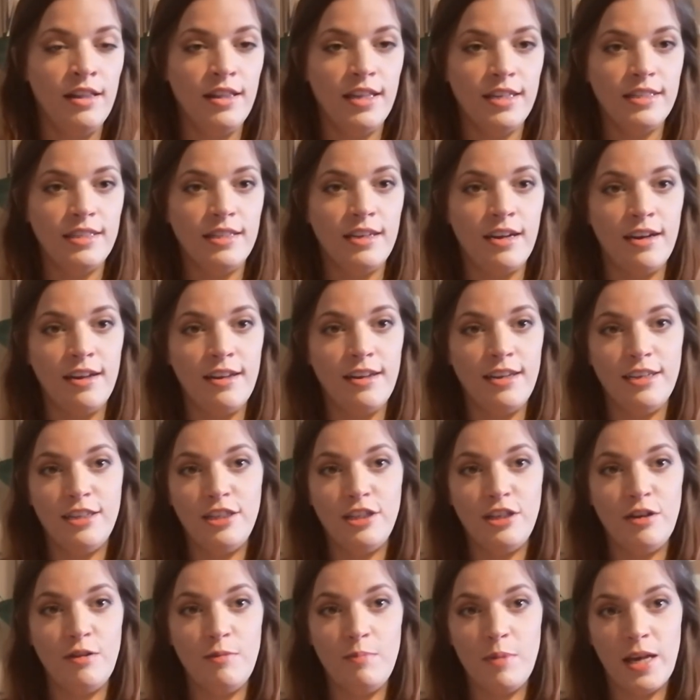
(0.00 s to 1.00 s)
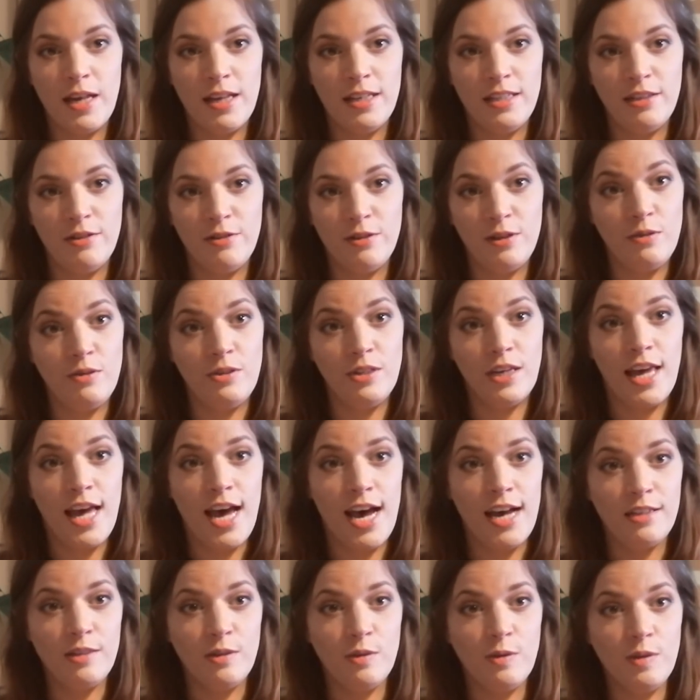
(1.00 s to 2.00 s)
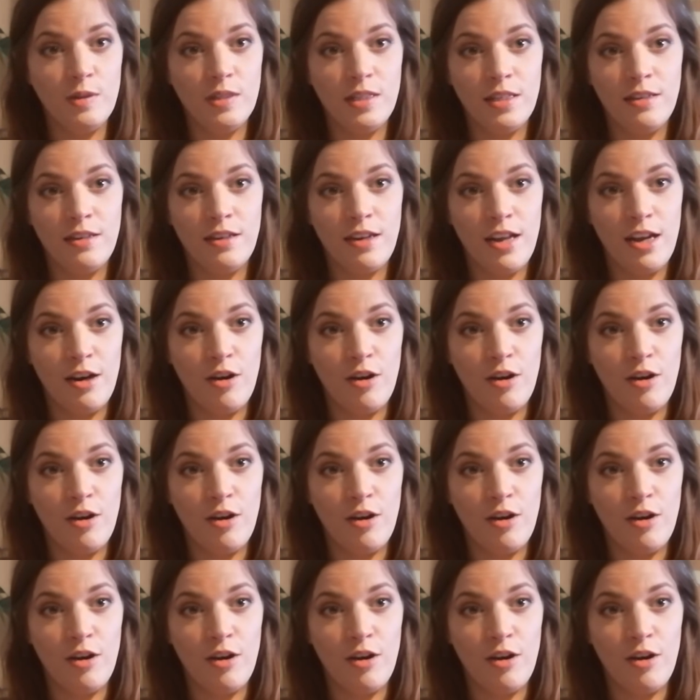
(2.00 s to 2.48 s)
that's not an issue because there's loads of castles and,